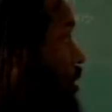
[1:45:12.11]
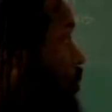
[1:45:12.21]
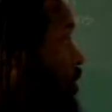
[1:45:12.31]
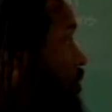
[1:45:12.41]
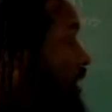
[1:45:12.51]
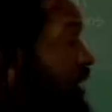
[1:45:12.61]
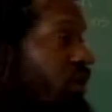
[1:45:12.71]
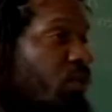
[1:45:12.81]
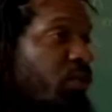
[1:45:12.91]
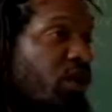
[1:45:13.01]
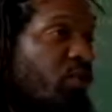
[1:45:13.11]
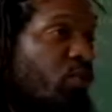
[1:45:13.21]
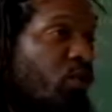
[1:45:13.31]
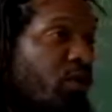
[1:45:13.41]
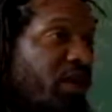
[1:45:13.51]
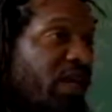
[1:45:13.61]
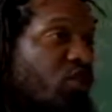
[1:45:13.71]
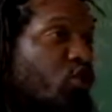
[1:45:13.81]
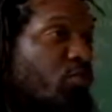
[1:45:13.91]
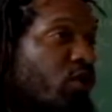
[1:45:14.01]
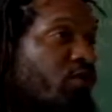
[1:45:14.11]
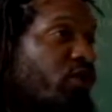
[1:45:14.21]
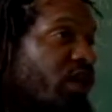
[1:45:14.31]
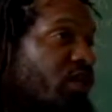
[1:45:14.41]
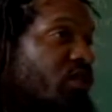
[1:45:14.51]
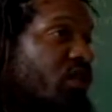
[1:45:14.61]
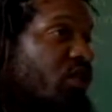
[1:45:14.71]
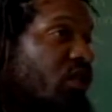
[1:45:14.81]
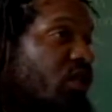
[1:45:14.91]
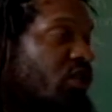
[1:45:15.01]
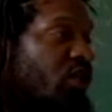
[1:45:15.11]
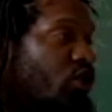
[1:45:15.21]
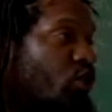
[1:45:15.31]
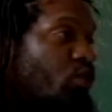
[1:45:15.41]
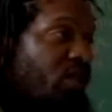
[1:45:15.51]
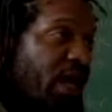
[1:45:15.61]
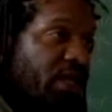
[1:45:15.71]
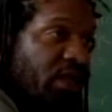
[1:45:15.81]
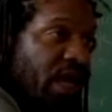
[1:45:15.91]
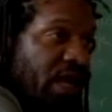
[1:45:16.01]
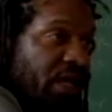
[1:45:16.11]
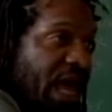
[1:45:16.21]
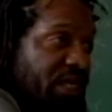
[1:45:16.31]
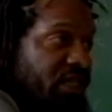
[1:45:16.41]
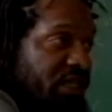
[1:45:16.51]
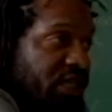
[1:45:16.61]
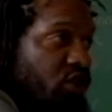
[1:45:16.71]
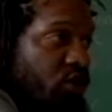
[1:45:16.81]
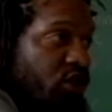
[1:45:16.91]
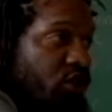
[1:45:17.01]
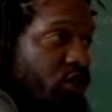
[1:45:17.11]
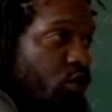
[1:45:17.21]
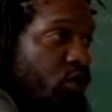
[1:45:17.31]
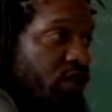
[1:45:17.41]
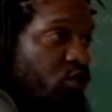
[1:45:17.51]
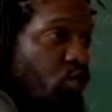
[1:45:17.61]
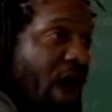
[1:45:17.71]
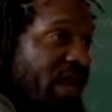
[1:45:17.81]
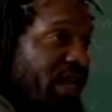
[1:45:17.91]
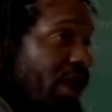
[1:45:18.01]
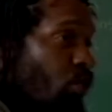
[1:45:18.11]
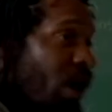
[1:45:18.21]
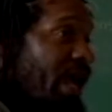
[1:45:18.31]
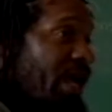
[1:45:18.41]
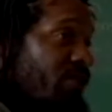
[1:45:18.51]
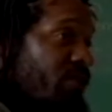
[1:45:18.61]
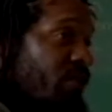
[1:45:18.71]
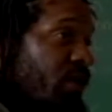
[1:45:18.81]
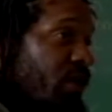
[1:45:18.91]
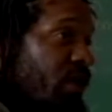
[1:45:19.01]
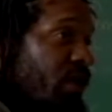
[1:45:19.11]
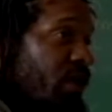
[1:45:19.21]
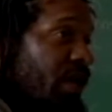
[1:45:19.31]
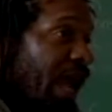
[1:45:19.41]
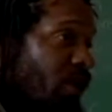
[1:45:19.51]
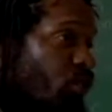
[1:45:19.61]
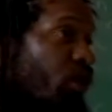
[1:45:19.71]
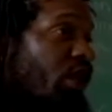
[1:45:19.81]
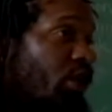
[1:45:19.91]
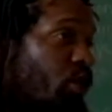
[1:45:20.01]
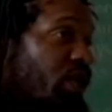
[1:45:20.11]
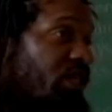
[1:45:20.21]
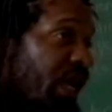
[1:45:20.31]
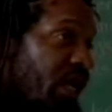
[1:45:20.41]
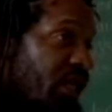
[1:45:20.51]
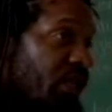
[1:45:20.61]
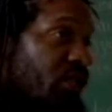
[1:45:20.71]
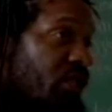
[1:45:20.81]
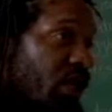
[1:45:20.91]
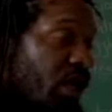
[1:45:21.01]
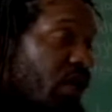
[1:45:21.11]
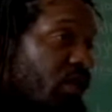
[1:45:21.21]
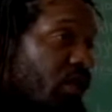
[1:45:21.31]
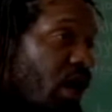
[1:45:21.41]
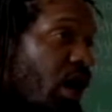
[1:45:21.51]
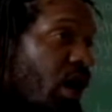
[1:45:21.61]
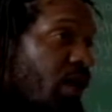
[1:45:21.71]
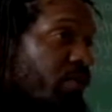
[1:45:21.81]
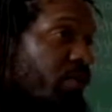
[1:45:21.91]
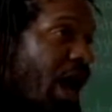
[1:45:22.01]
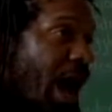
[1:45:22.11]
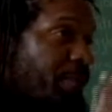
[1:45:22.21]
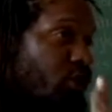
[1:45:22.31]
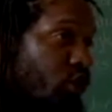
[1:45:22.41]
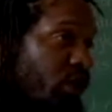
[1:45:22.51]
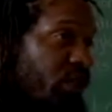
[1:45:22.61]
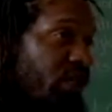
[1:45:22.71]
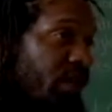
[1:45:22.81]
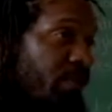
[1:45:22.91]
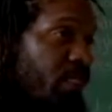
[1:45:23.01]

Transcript: would it be instrumental for us to use that analysis that you just used as riding that wave and really taking the opportunity